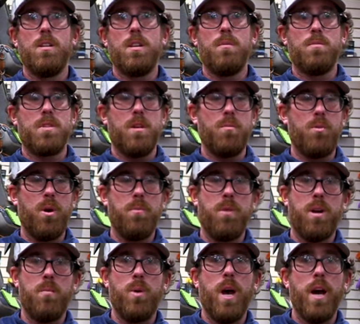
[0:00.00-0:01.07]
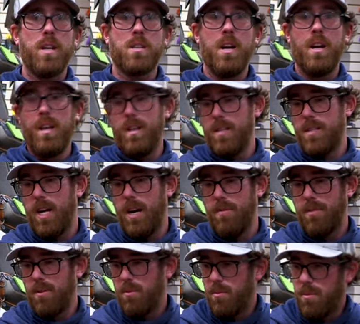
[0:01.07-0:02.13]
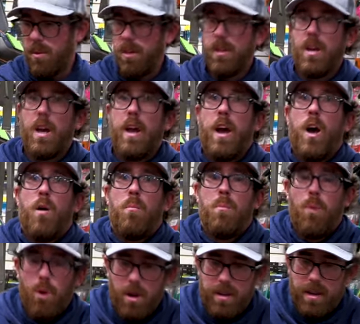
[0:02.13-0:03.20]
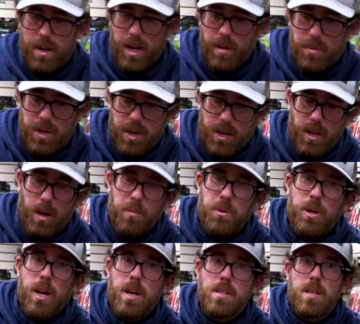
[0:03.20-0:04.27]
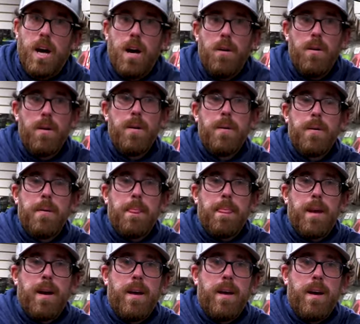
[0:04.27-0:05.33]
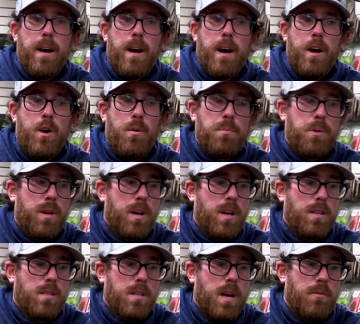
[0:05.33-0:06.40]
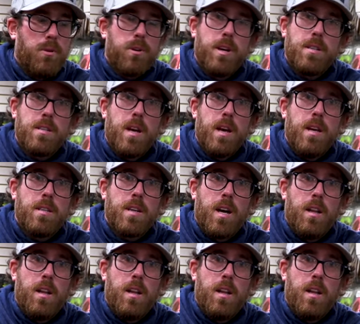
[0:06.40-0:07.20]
come see your boy Moneybags, or any of the staff here will be more than happy to help you guys out. I hope you guys have a great day.